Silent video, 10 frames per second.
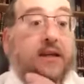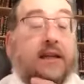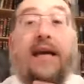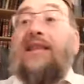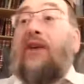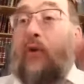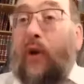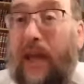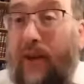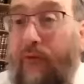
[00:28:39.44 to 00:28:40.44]
And therefore,
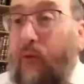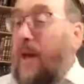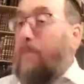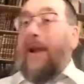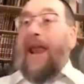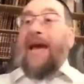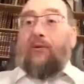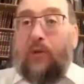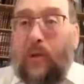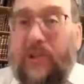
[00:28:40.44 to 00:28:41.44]
if we apply the
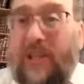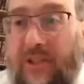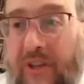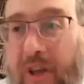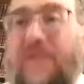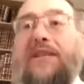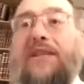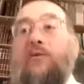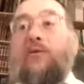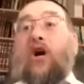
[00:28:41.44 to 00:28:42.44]
rule, says Tosfos
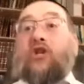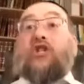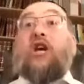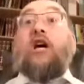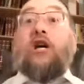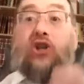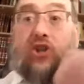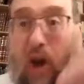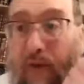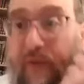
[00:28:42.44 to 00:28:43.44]
and the Rosh,
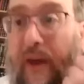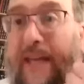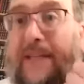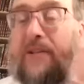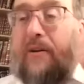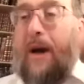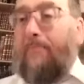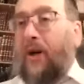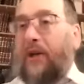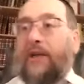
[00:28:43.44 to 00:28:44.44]
Sofek
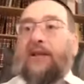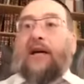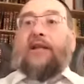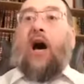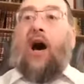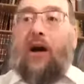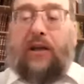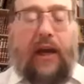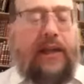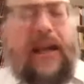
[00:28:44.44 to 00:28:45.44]
D'Rabbanan,
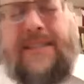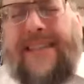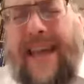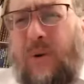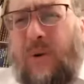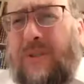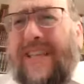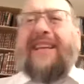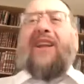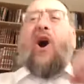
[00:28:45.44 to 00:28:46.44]
a doubt
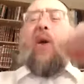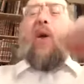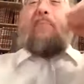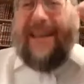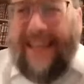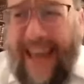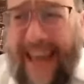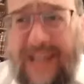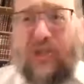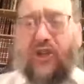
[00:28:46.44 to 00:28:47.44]
in an
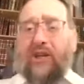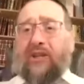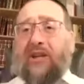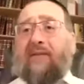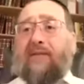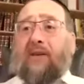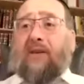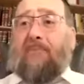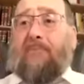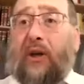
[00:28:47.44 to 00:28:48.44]
obligation of a
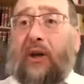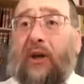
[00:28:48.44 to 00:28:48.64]
D'Rabbanan,